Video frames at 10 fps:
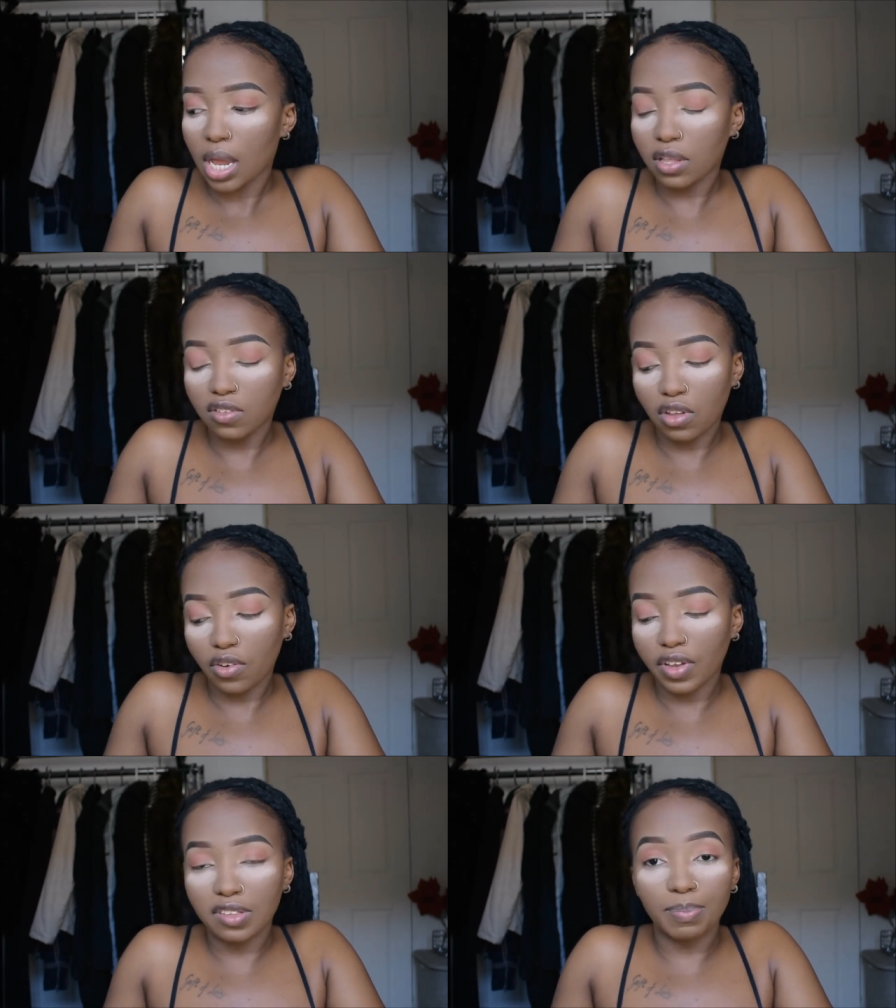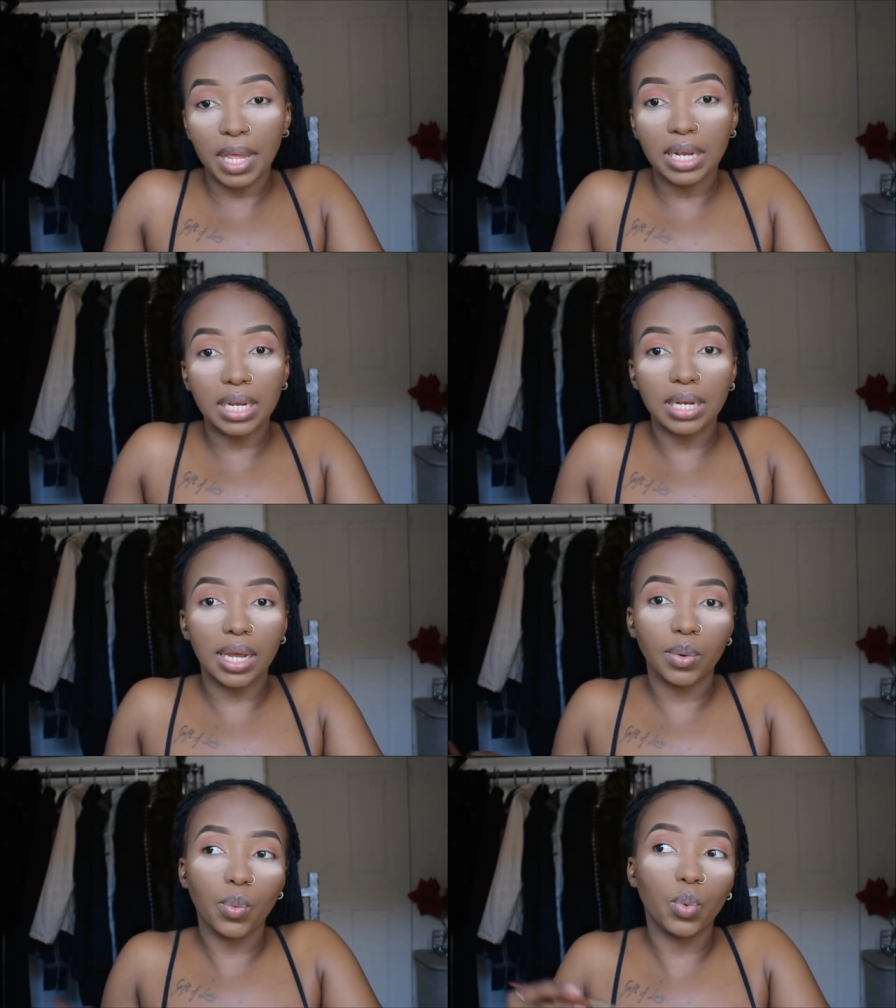instead of explaining
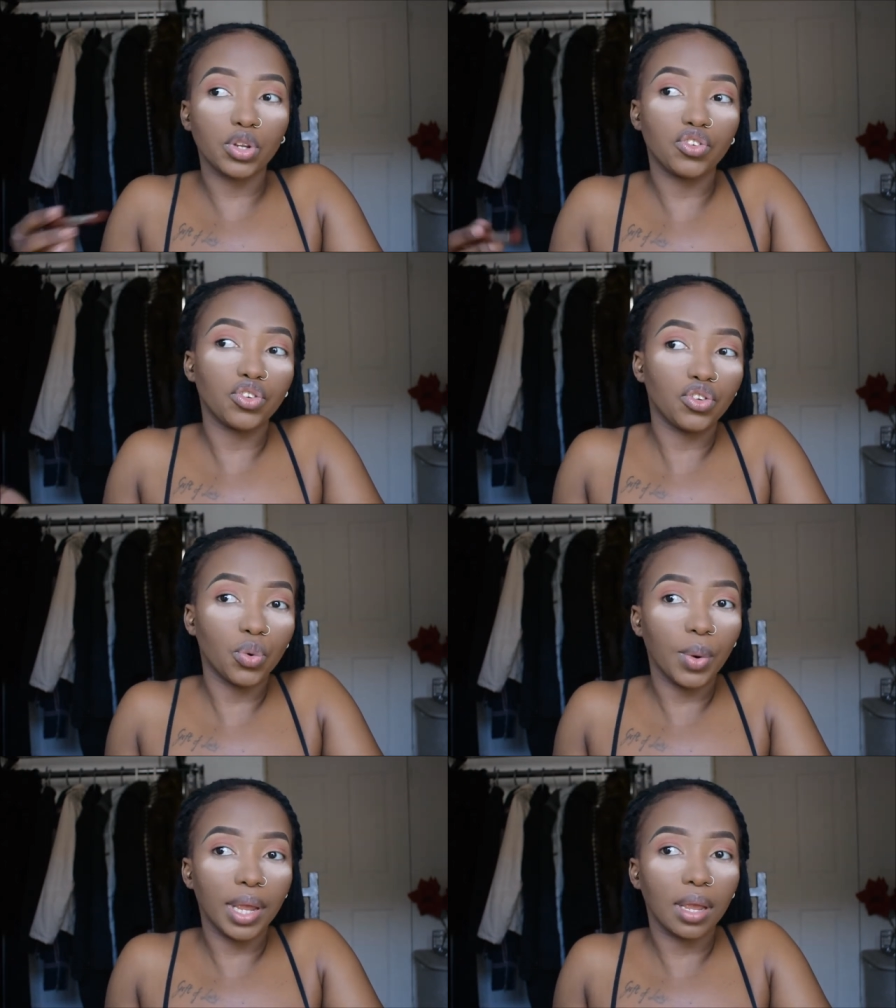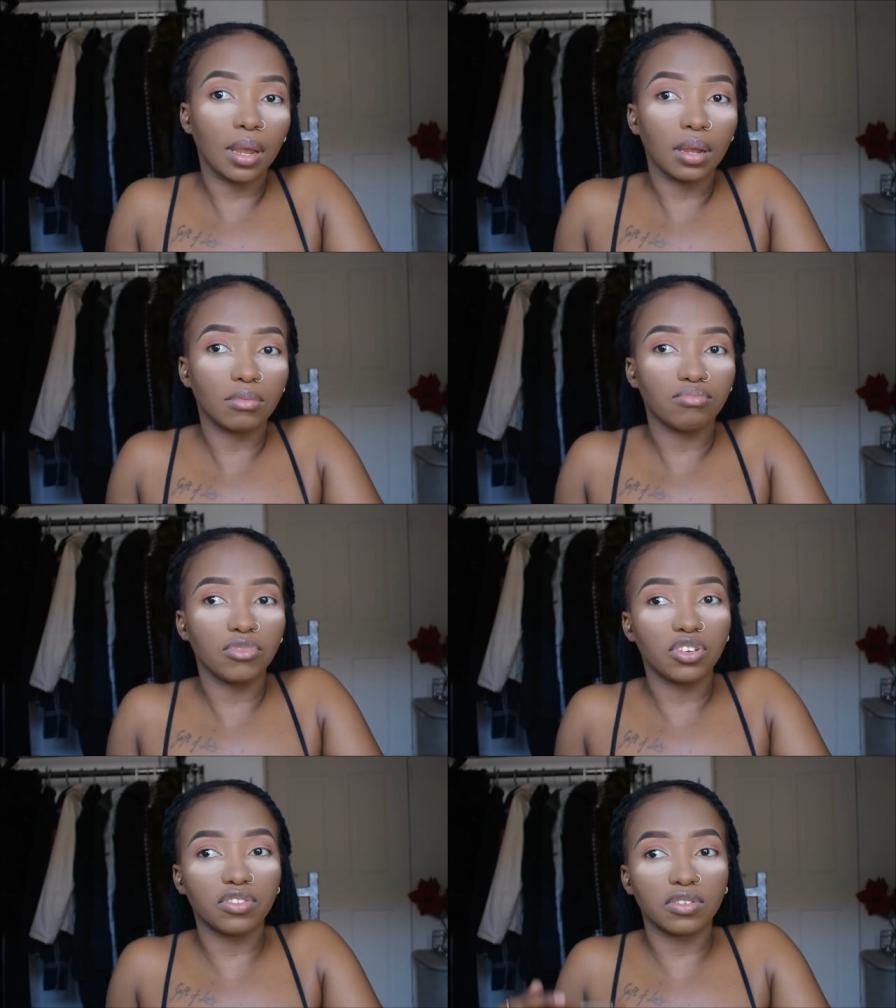like what you're doing
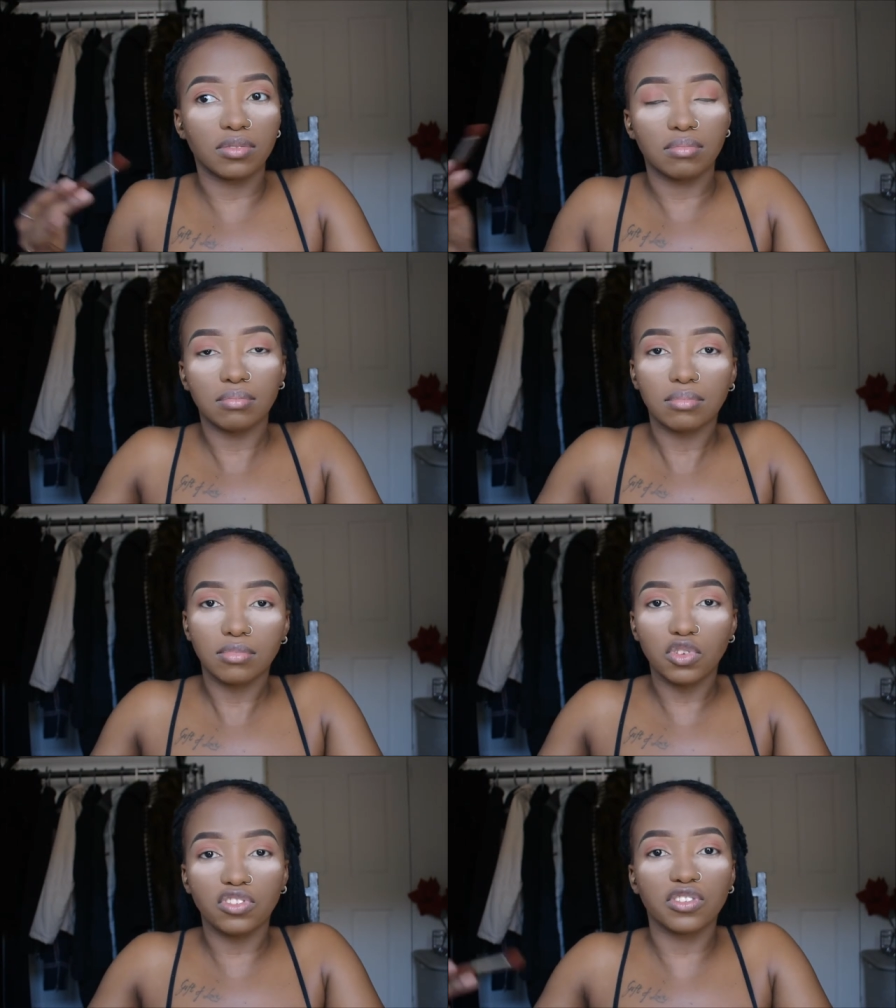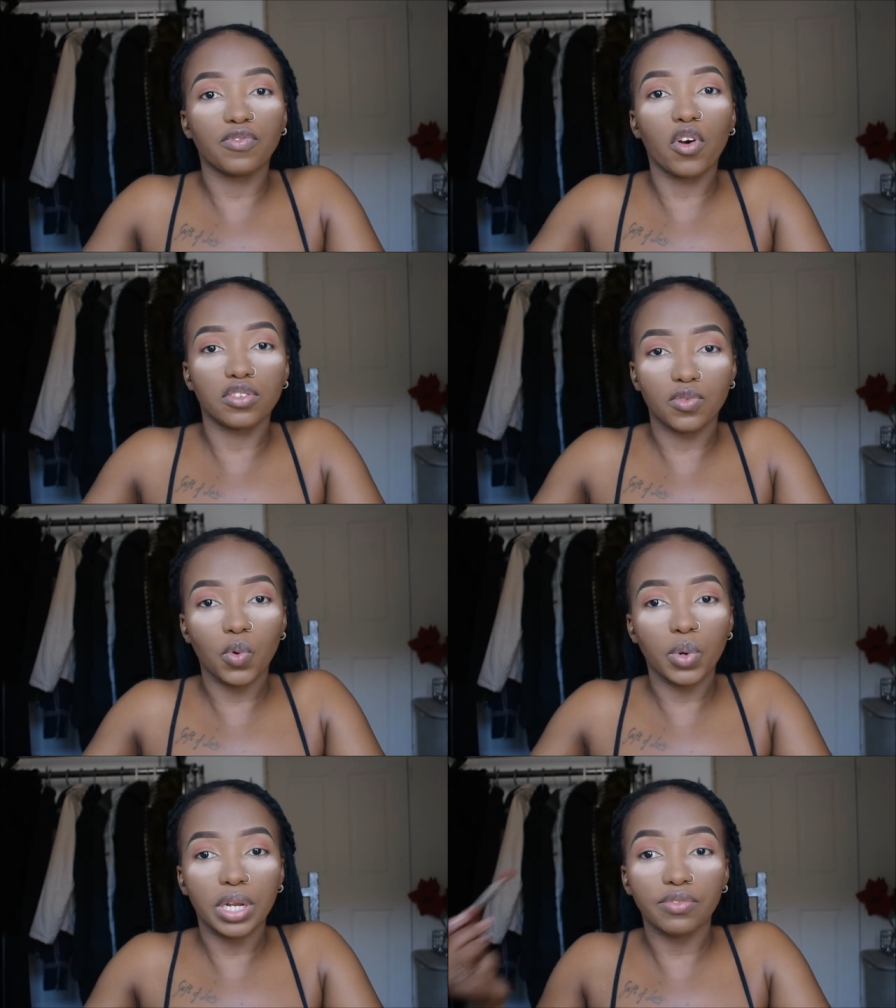you just you just fast
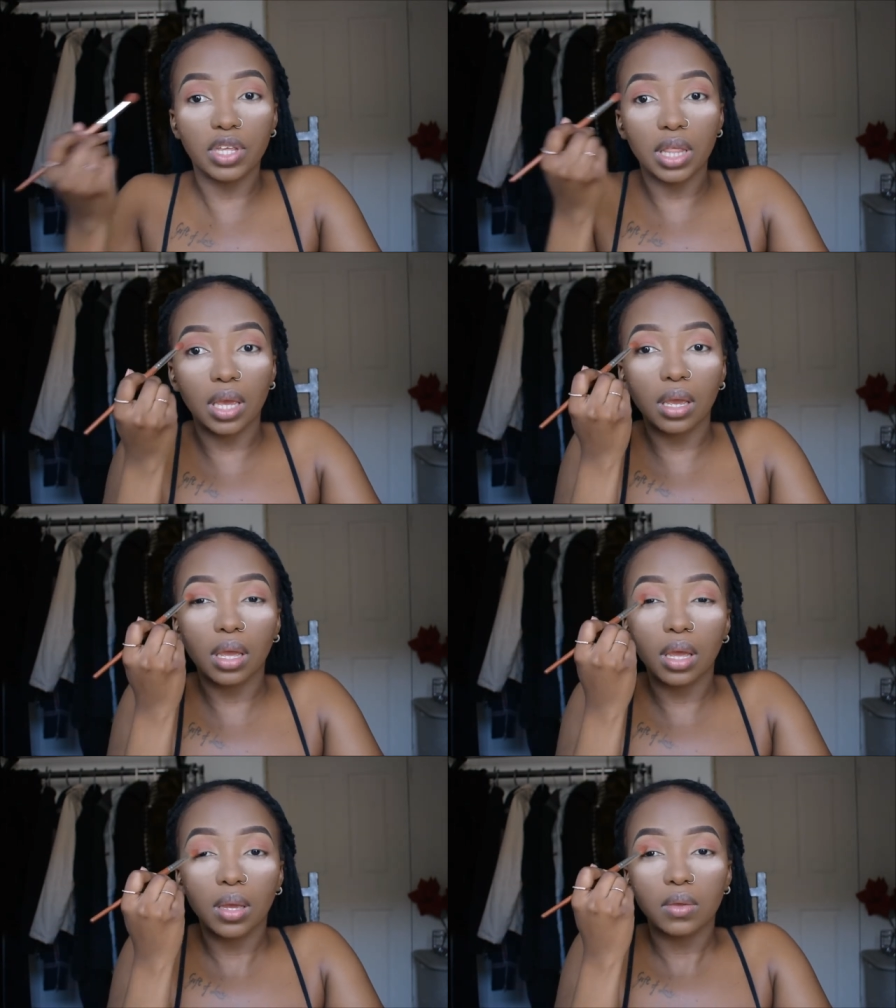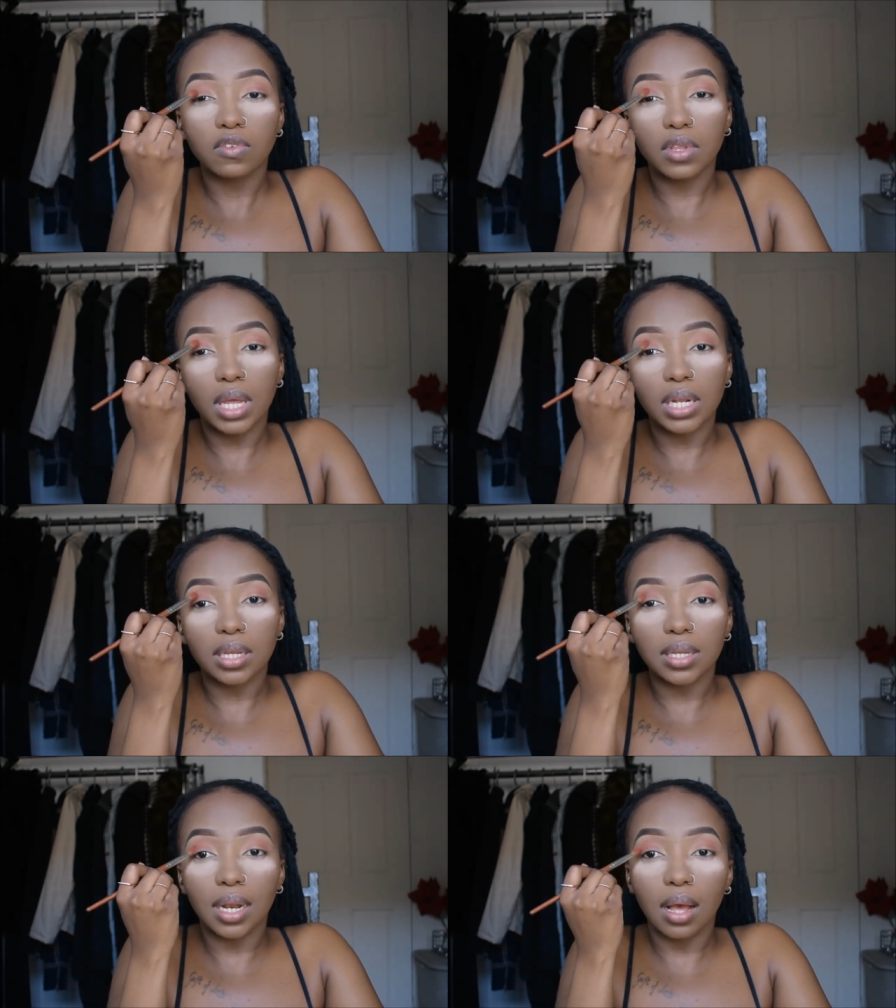forward everything so that
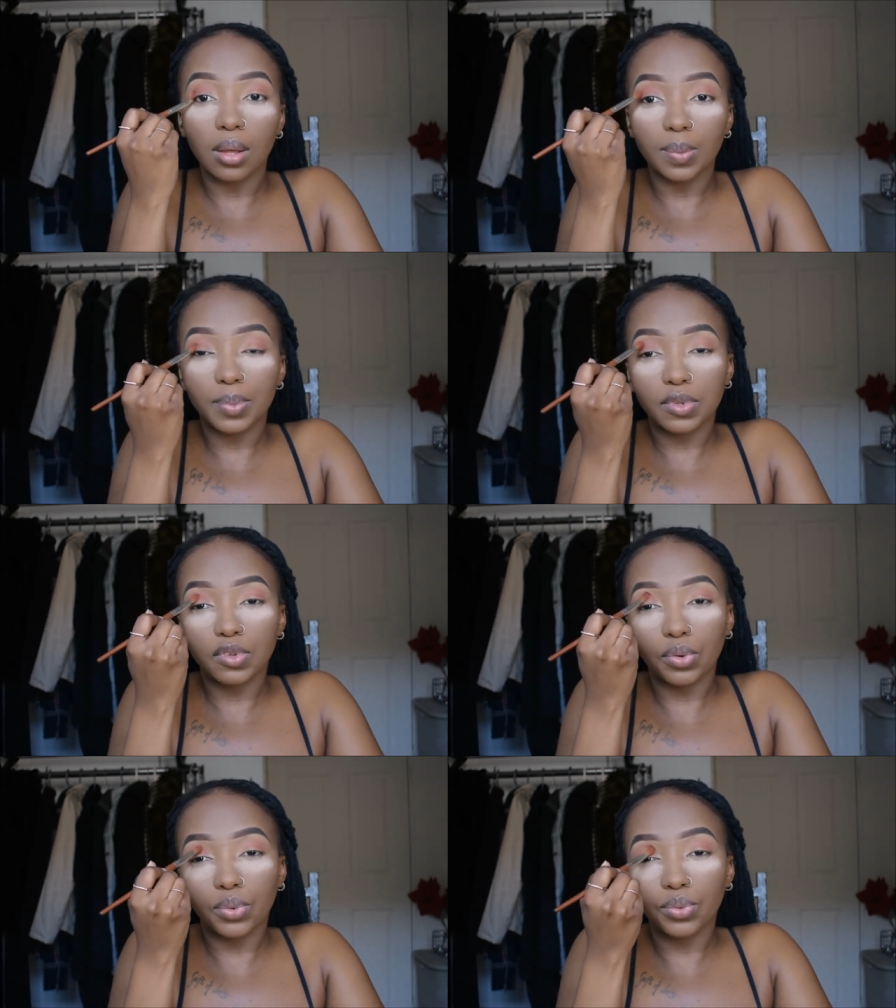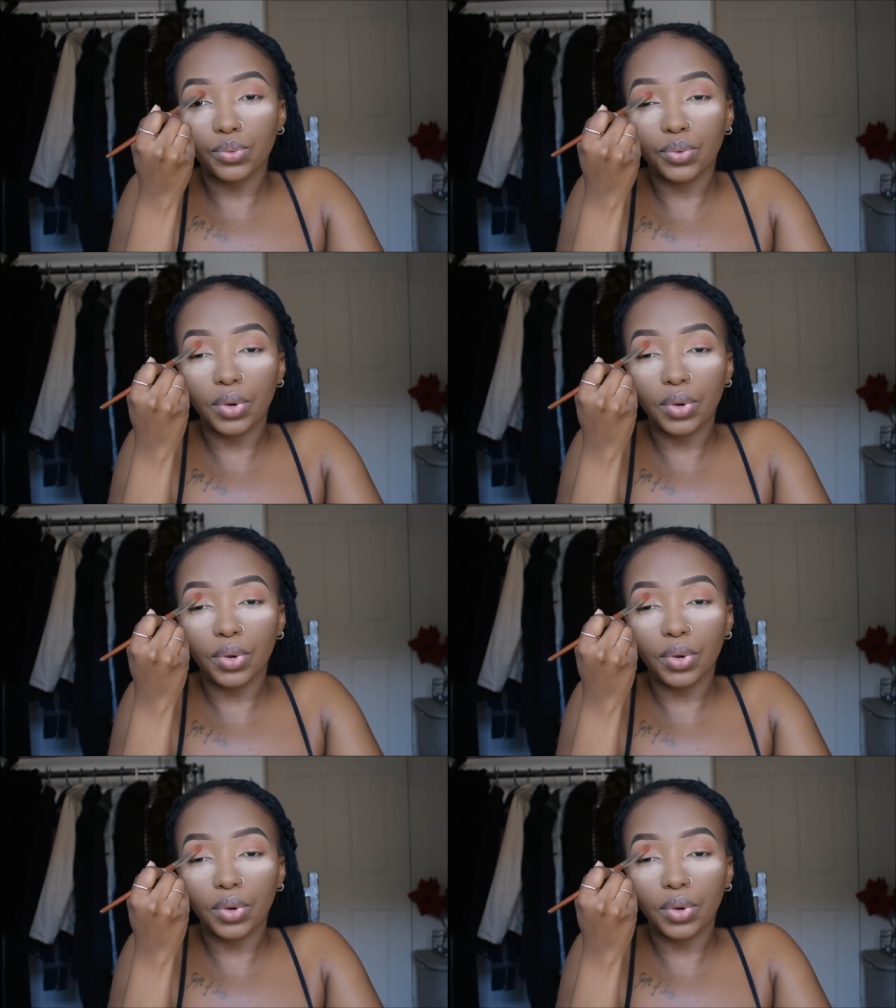doesn't help so